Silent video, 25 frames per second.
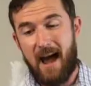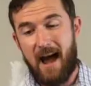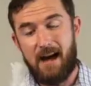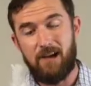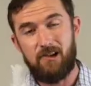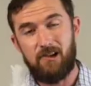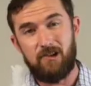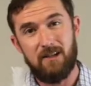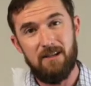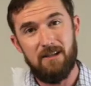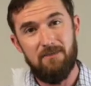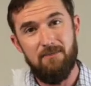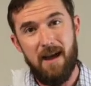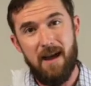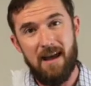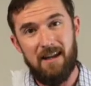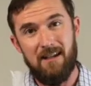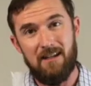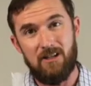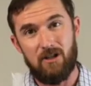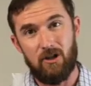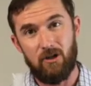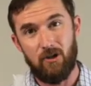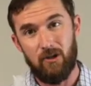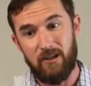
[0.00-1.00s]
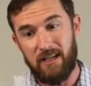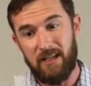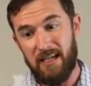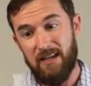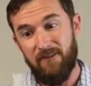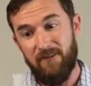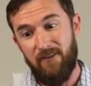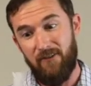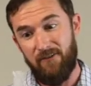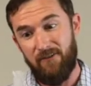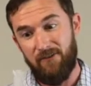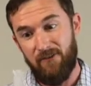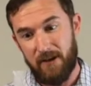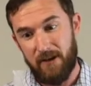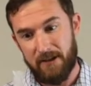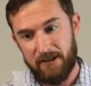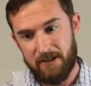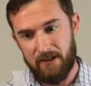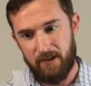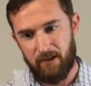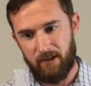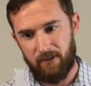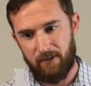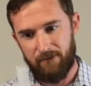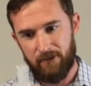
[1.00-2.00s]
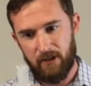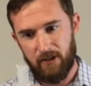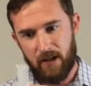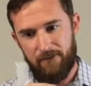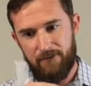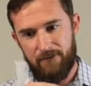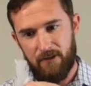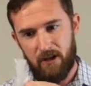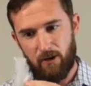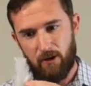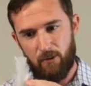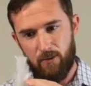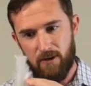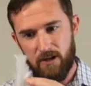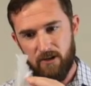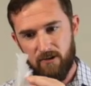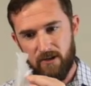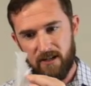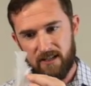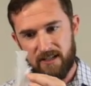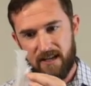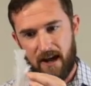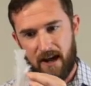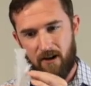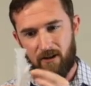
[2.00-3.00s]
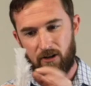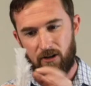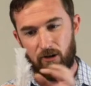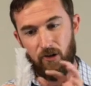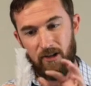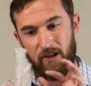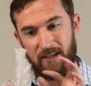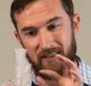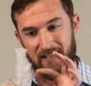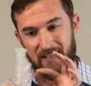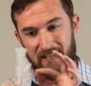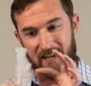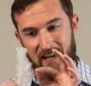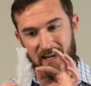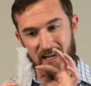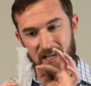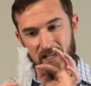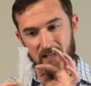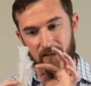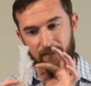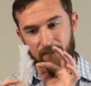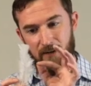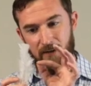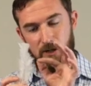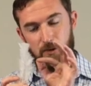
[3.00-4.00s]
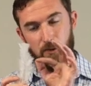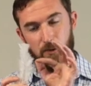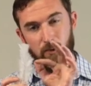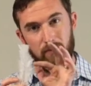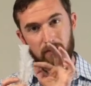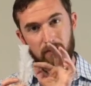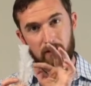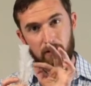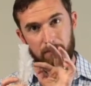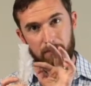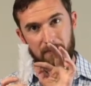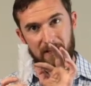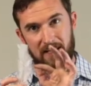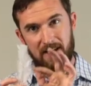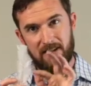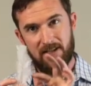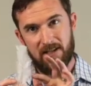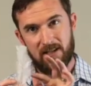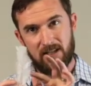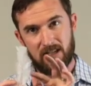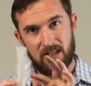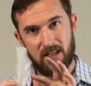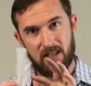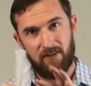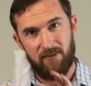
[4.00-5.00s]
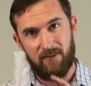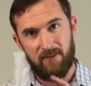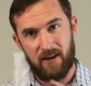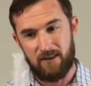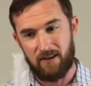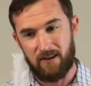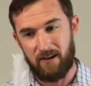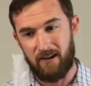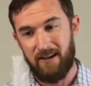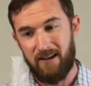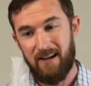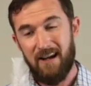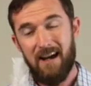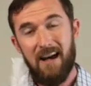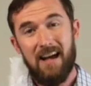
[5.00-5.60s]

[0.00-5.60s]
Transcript: actually made it to look even fuzzier and fluffier when you get down and look at the individual little pieces of the feather.